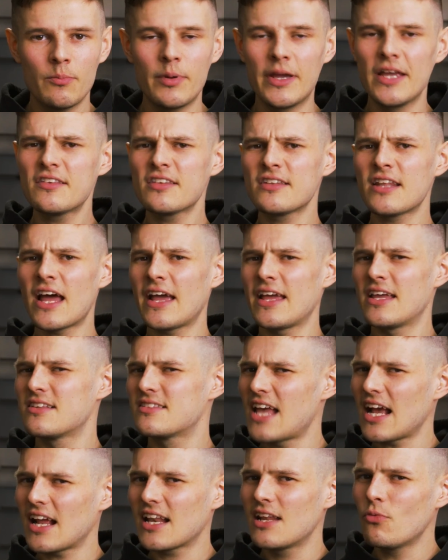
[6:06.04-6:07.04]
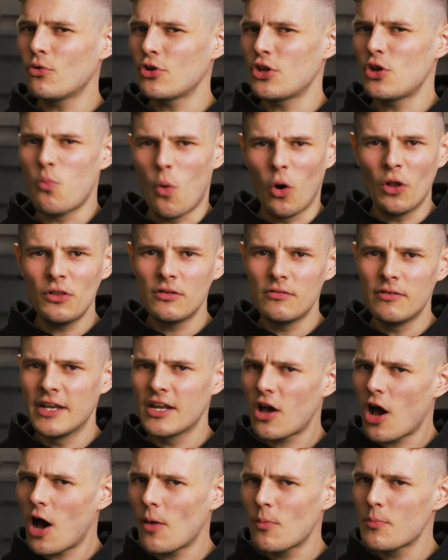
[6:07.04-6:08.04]
but isn't that exactly what you want
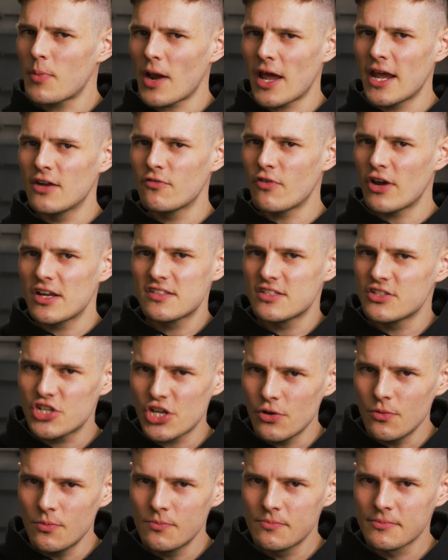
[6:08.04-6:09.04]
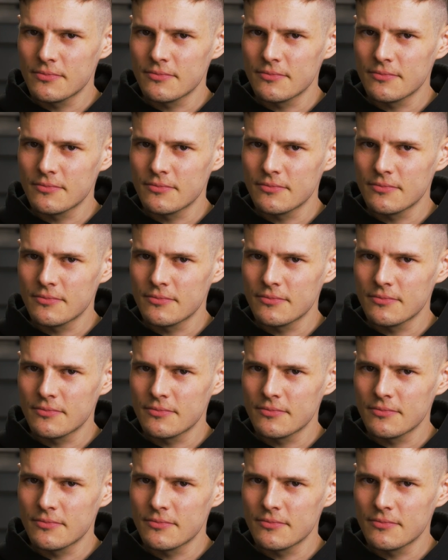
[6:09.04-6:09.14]
in a carbon-plated racing shoe?